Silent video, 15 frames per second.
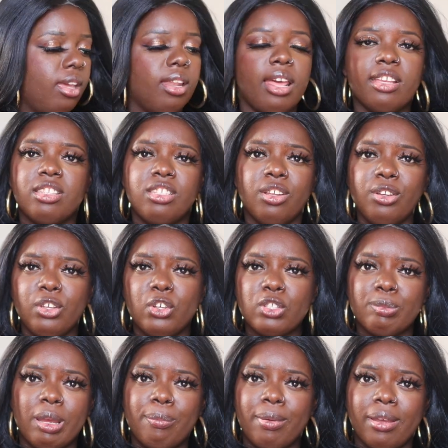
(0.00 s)
and I still
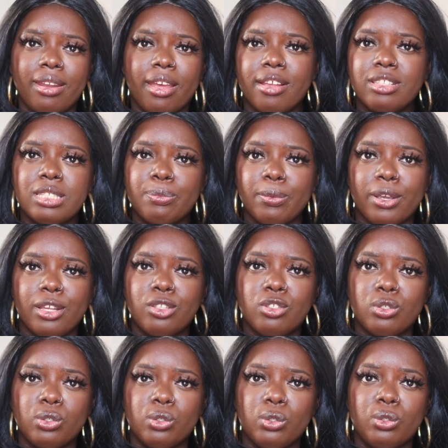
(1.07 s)
use my bedhead spray
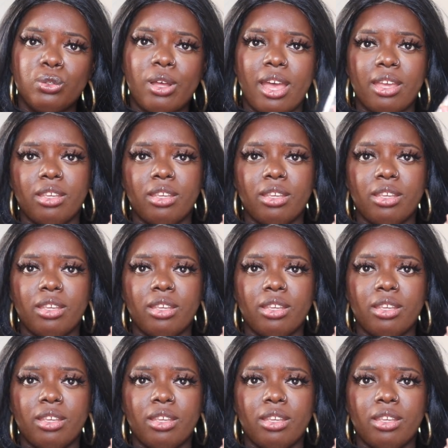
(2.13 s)
too.